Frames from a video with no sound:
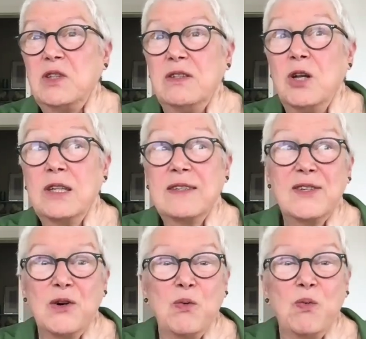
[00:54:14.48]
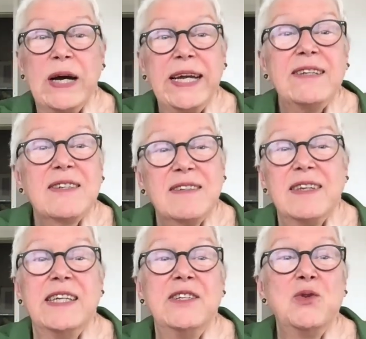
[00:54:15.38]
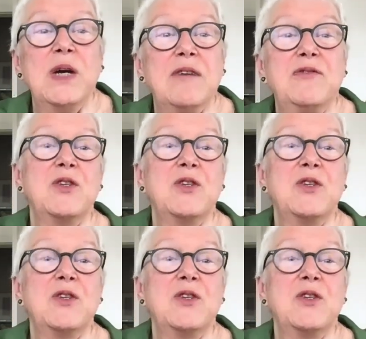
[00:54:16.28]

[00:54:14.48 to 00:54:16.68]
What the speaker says: not so white, and you have